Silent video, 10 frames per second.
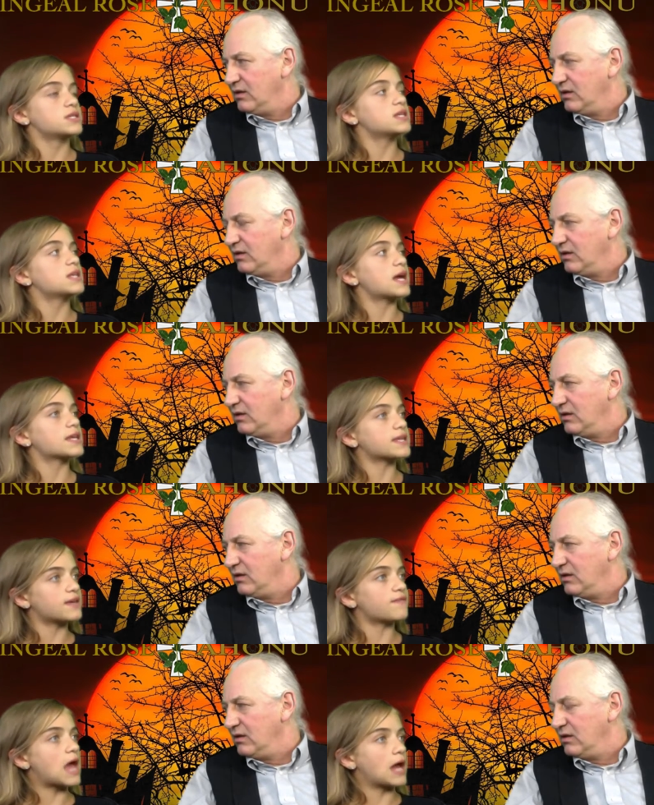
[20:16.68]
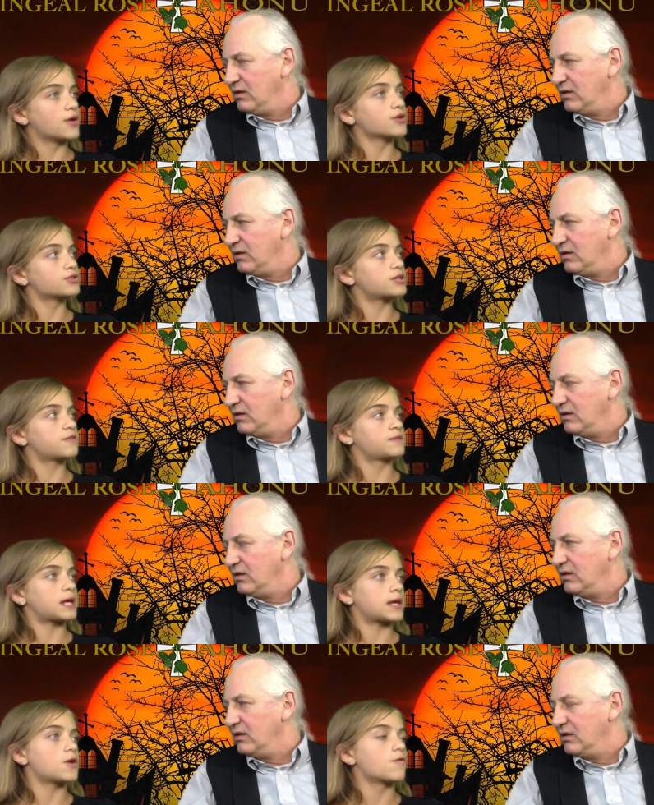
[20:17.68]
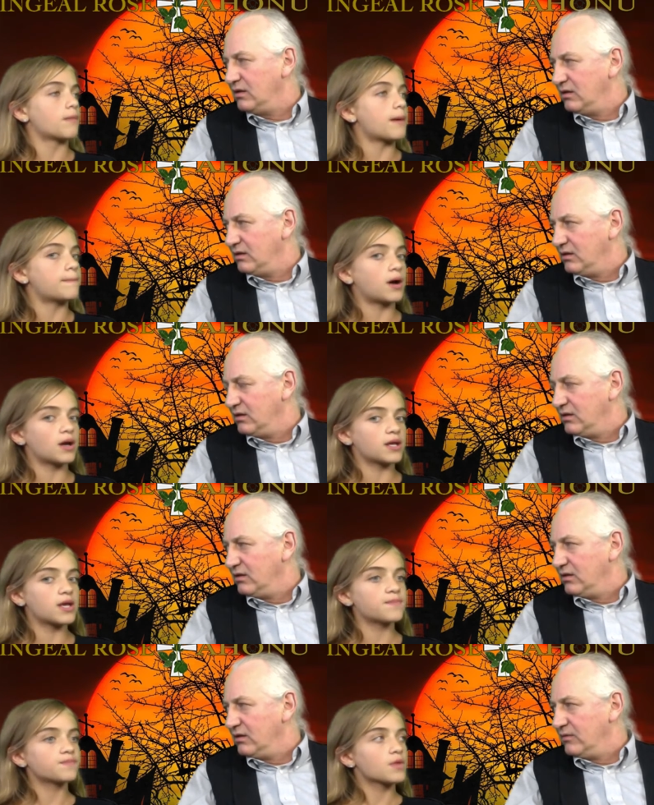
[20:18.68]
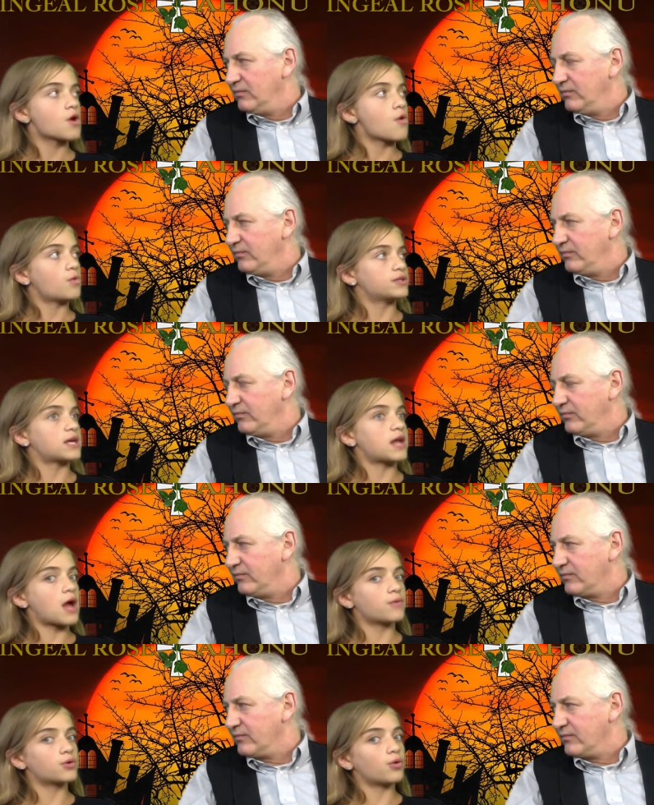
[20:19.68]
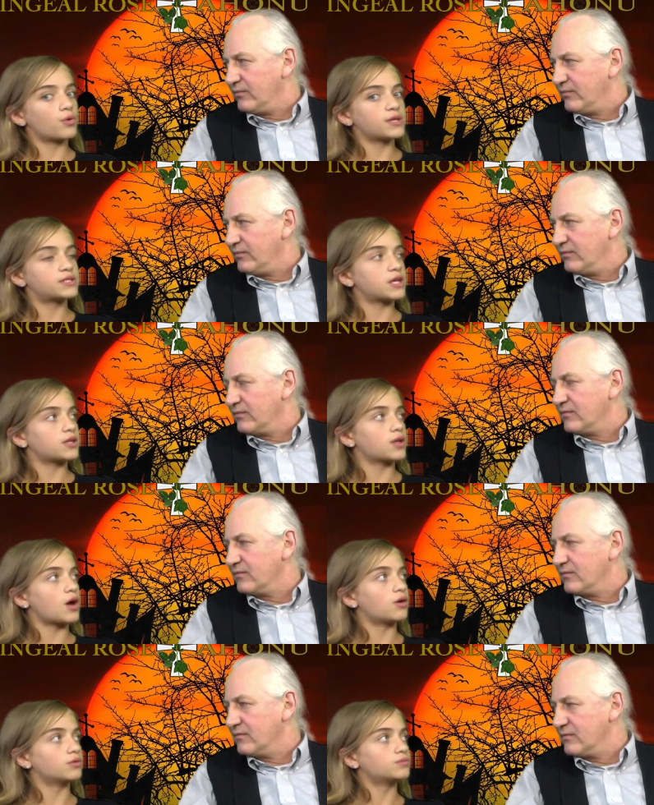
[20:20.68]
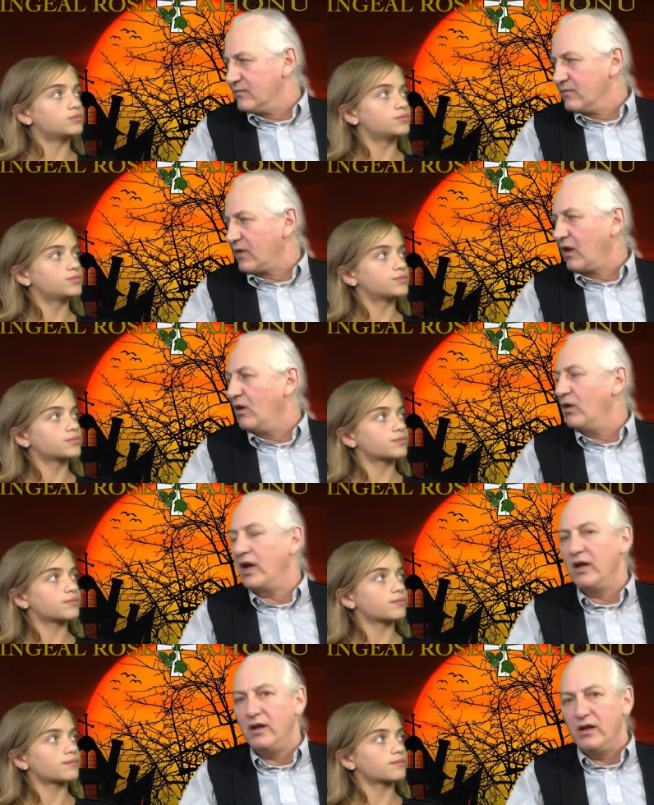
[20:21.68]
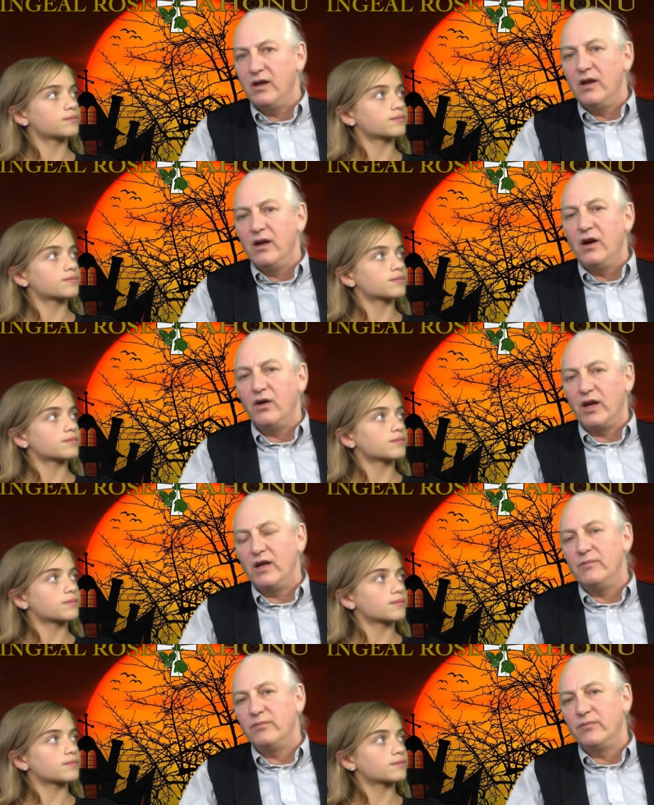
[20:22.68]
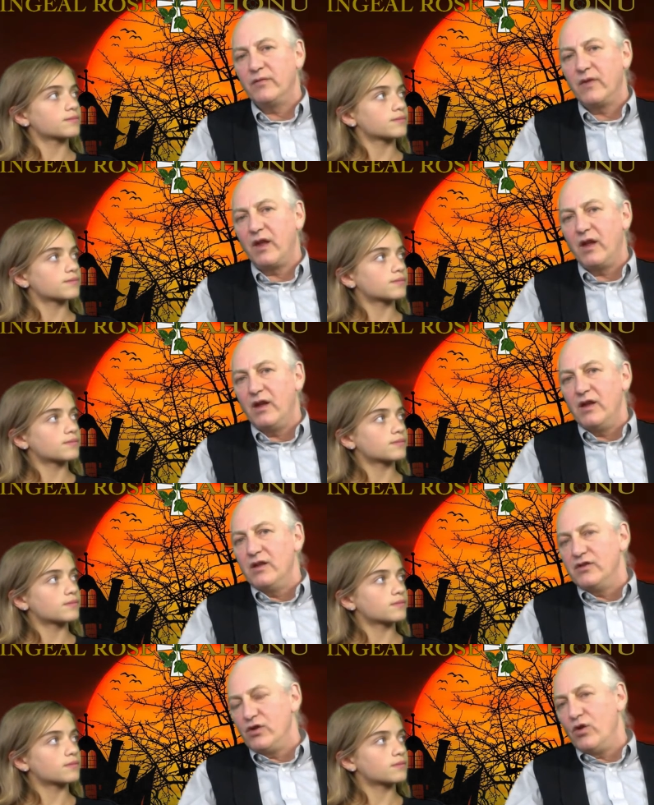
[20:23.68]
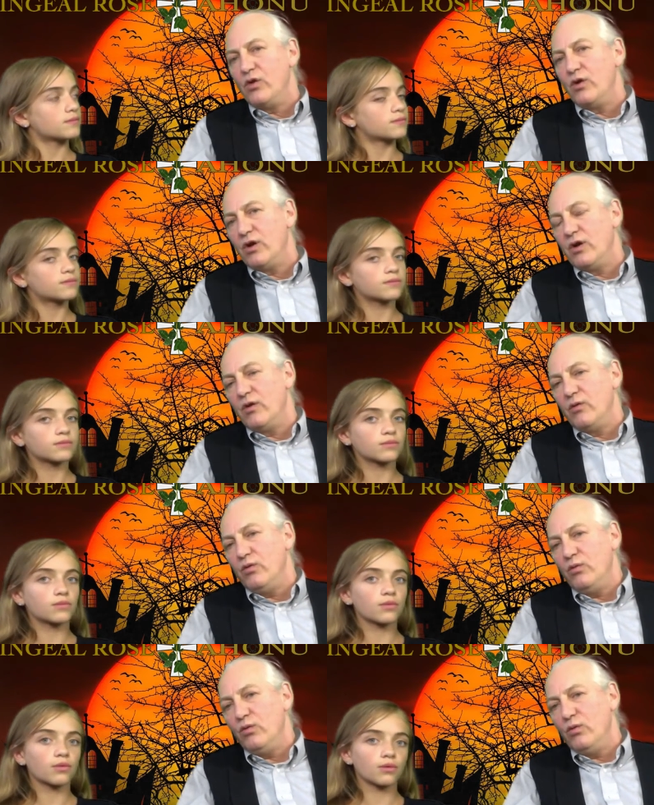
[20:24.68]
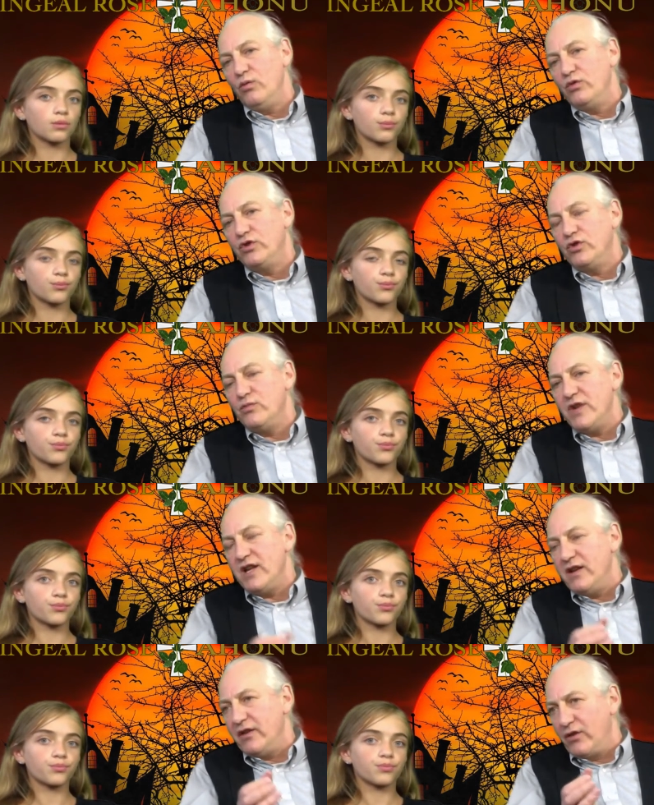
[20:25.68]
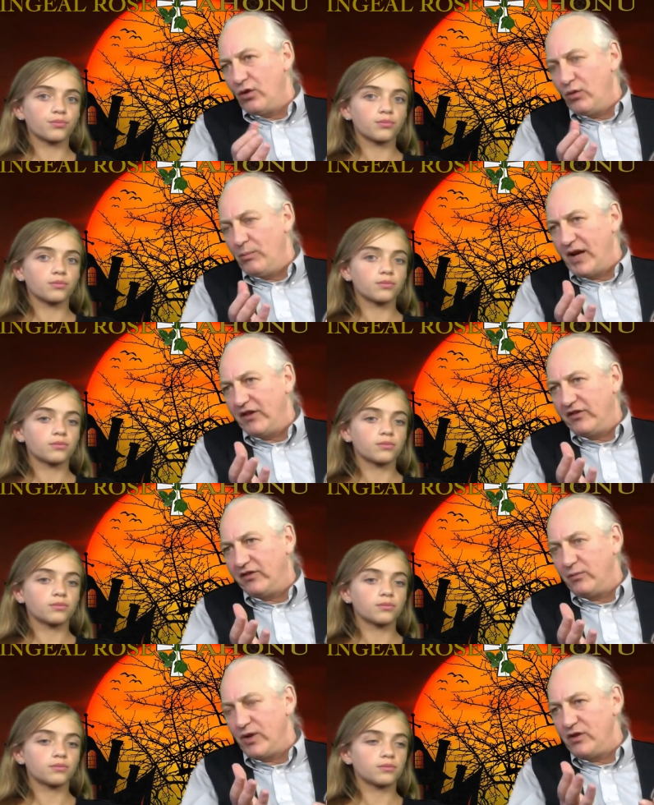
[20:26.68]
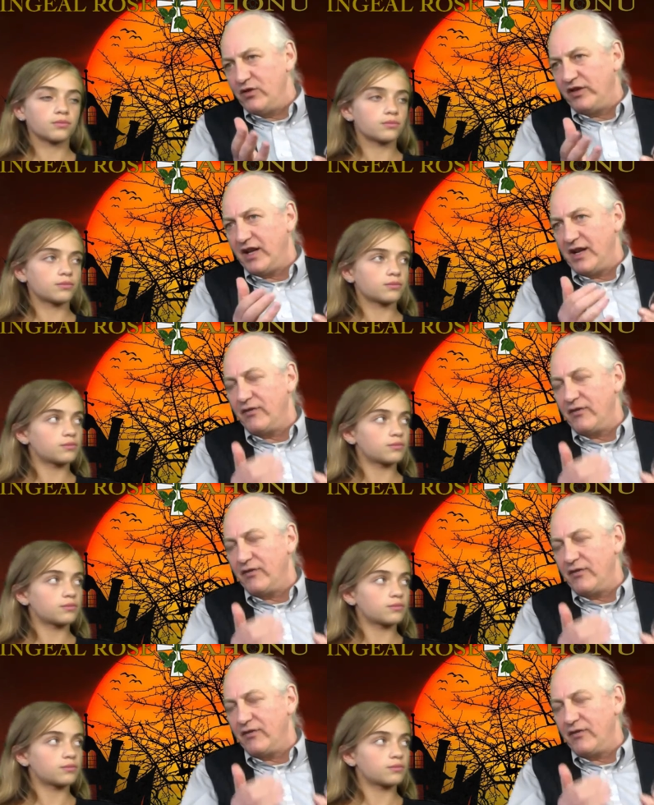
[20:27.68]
Speaker 1: to the negative energy of taking over my body was that I would always say no.
Speaker 2: Okay. Okay. So do you mean though by when you say